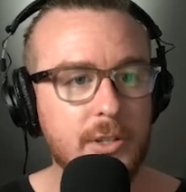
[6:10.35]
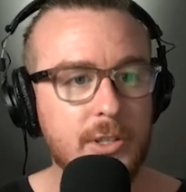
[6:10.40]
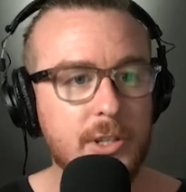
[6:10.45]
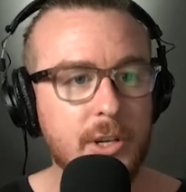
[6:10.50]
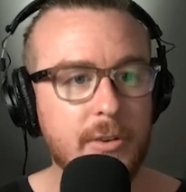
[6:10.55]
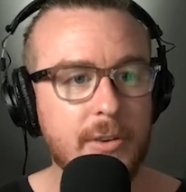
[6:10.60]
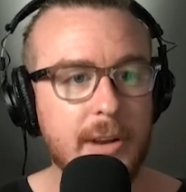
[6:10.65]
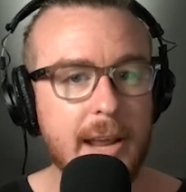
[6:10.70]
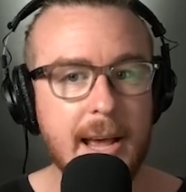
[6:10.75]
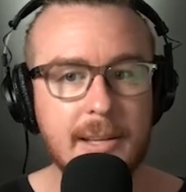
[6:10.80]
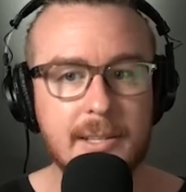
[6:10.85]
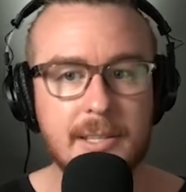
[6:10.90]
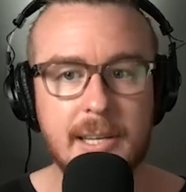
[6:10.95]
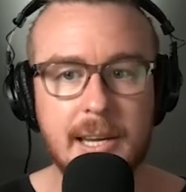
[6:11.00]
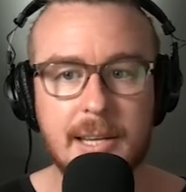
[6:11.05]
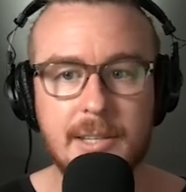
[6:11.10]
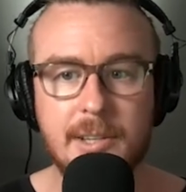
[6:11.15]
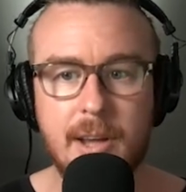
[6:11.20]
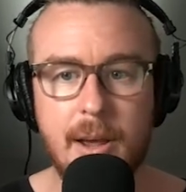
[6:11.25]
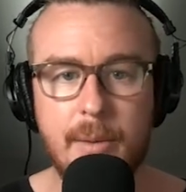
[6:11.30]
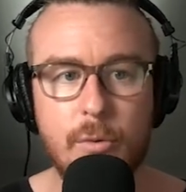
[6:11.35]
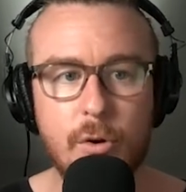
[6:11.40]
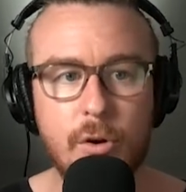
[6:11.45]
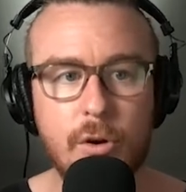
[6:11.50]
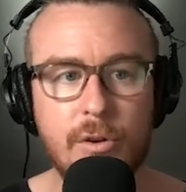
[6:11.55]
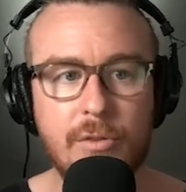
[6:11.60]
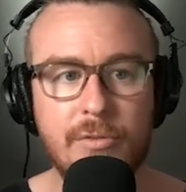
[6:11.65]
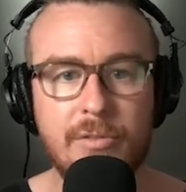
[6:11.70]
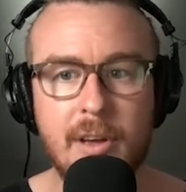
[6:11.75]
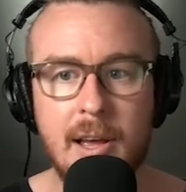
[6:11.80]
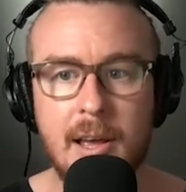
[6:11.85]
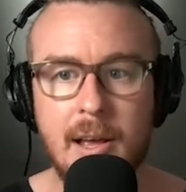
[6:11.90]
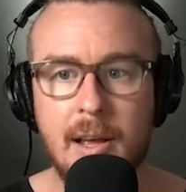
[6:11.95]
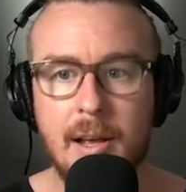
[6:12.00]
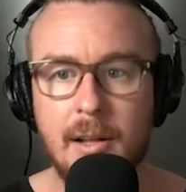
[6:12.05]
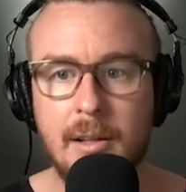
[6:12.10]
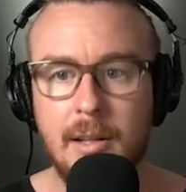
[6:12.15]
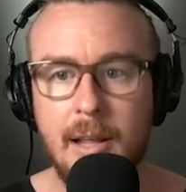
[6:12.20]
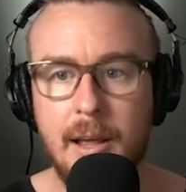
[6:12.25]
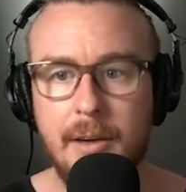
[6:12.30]
So you'll now see as I move
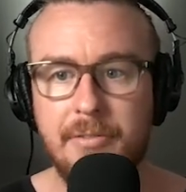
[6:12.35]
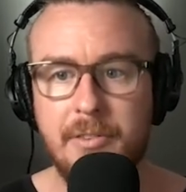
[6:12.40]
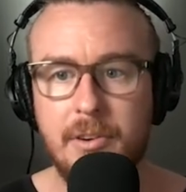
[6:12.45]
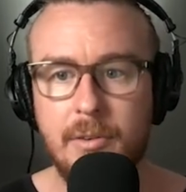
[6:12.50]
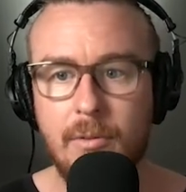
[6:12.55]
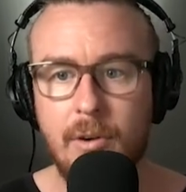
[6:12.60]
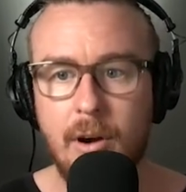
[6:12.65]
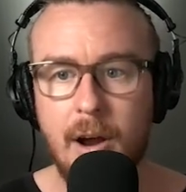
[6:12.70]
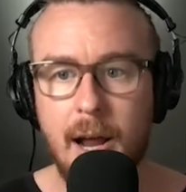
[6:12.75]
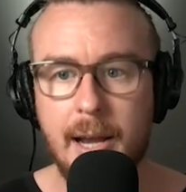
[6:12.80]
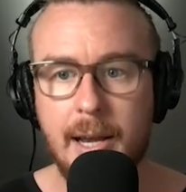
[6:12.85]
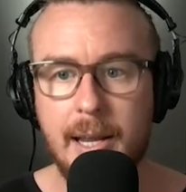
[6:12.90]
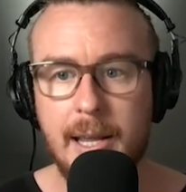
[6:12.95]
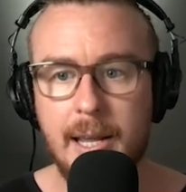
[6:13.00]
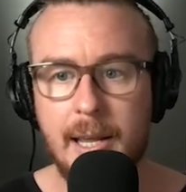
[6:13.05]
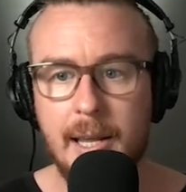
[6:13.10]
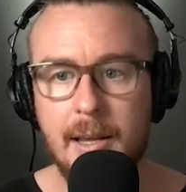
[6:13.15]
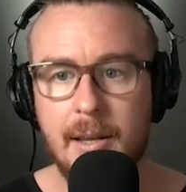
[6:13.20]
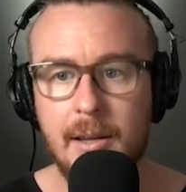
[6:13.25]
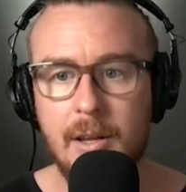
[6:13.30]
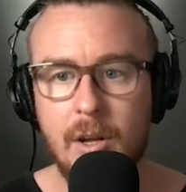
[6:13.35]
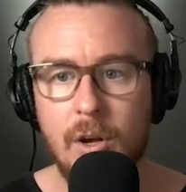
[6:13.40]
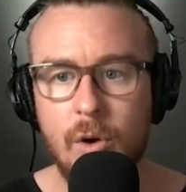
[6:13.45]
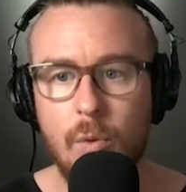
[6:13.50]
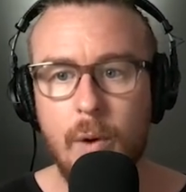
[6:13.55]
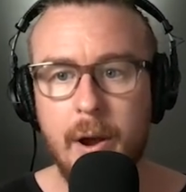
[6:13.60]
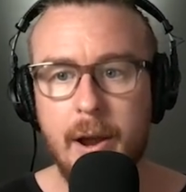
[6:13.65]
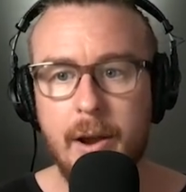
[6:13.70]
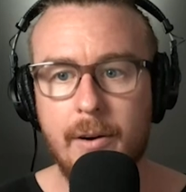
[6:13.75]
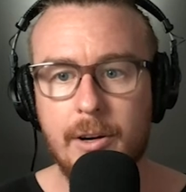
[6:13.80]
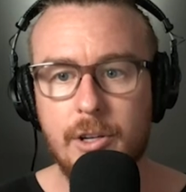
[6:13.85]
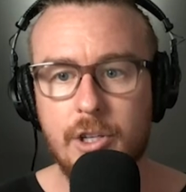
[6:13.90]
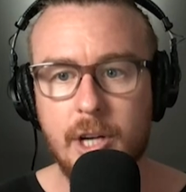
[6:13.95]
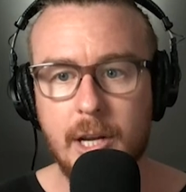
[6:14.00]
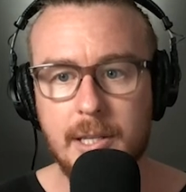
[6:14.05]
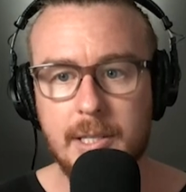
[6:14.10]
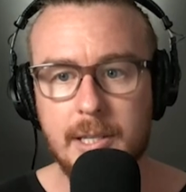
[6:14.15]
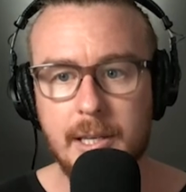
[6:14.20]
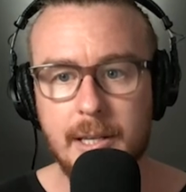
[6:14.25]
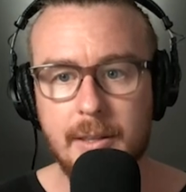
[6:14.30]
left and right here, we're
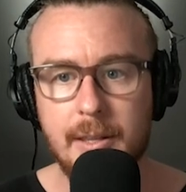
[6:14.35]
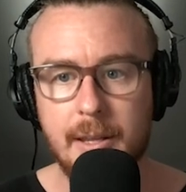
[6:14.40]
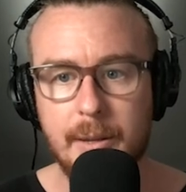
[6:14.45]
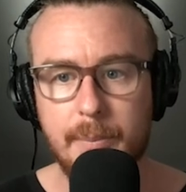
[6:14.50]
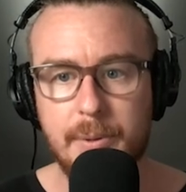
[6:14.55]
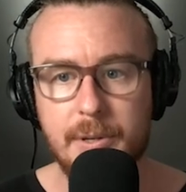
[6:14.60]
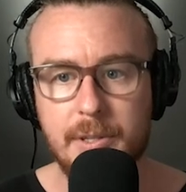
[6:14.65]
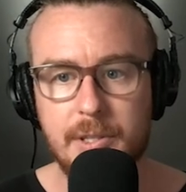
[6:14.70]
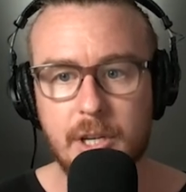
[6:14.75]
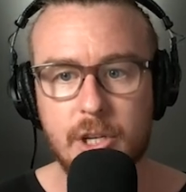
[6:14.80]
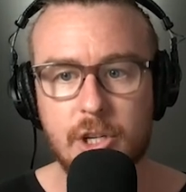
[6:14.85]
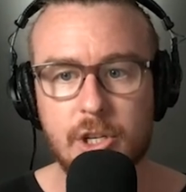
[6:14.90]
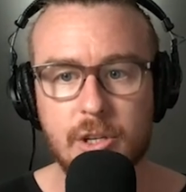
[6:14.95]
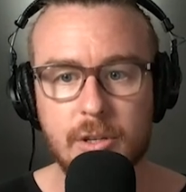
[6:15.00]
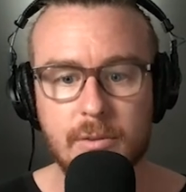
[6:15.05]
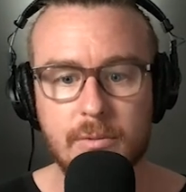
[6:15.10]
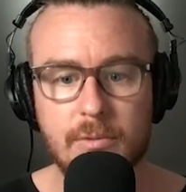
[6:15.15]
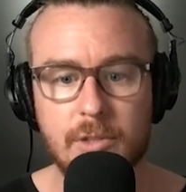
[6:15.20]
adjusting the position.